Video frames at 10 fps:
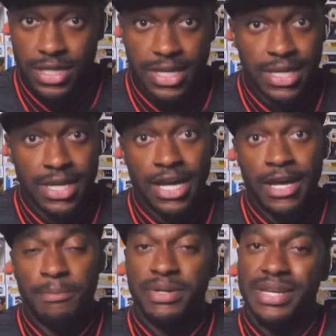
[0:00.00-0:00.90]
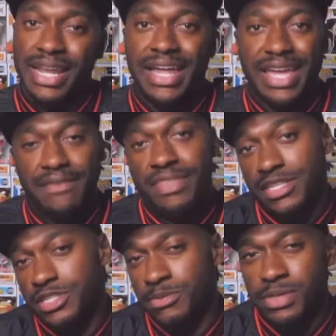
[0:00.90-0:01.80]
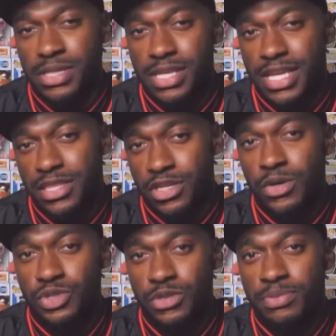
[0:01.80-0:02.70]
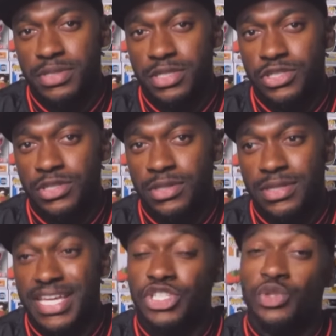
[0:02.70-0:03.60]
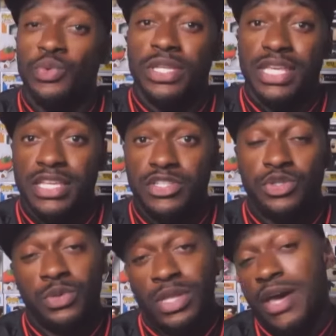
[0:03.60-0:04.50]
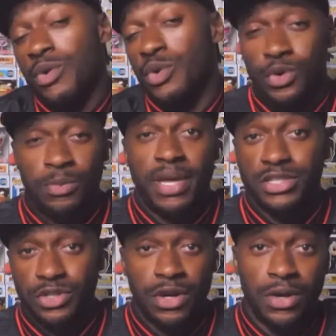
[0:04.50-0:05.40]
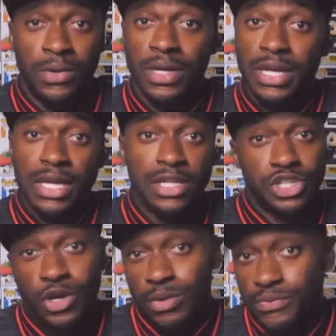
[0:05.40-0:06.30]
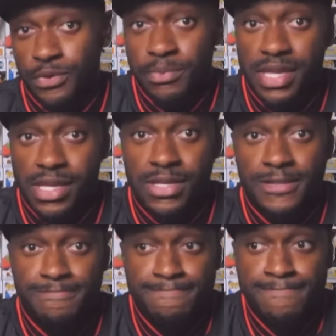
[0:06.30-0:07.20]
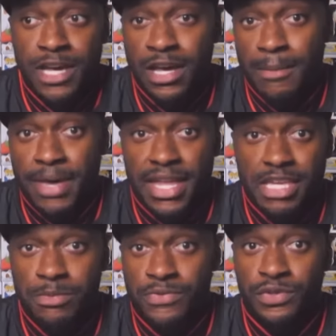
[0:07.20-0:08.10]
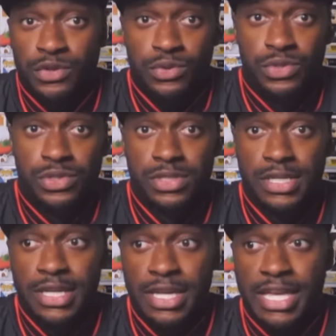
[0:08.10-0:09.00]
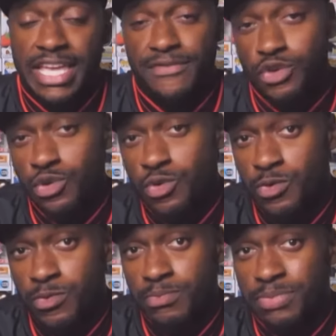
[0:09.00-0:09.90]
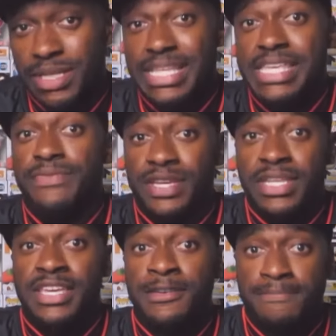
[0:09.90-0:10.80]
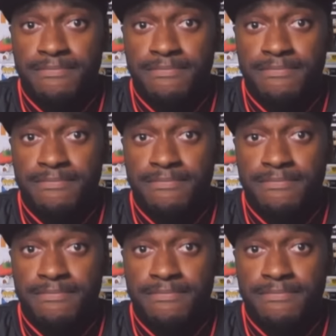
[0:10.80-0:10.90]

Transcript: uh, but not have that stability at the coaching position that you need to allow a quarterback to grow. So for me, uh, Matt Eberflus, if you believe in him,